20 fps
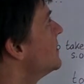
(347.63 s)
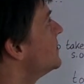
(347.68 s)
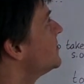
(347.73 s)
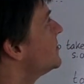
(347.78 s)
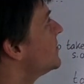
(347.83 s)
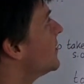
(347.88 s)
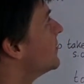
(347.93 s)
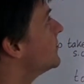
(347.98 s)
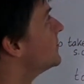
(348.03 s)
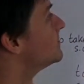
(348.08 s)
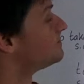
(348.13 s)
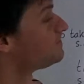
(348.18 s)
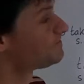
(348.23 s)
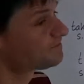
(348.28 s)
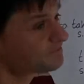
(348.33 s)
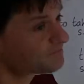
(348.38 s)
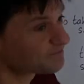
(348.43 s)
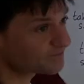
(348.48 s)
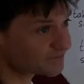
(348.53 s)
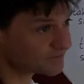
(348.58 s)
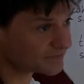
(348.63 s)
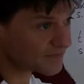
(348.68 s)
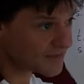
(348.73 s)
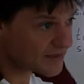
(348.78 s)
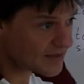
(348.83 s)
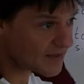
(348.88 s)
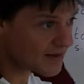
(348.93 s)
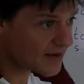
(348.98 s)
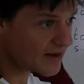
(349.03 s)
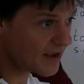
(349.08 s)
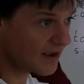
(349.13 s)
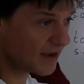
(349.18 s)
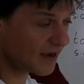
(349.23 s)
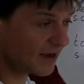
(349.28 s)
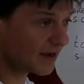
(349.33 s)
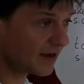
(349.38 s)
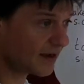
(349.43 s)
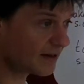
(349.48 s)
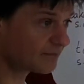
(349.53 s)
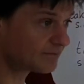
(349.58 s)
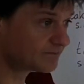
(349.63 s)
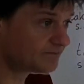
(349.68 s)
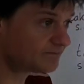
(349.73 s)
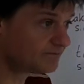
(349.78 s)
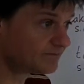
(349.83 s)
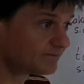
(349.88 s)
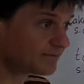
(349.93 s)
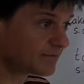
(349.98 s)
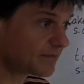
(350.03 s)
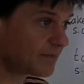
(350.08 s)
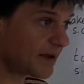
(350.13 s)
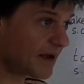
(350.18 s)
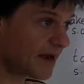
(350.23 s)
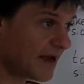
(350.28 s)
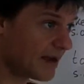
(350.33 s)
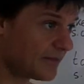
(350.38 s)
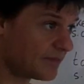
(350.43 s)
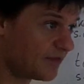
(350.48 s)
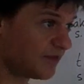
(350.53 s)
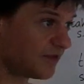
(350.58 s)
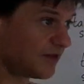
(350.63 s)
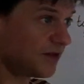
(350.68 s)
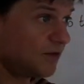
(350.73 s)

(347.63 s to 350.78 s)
So, perhaps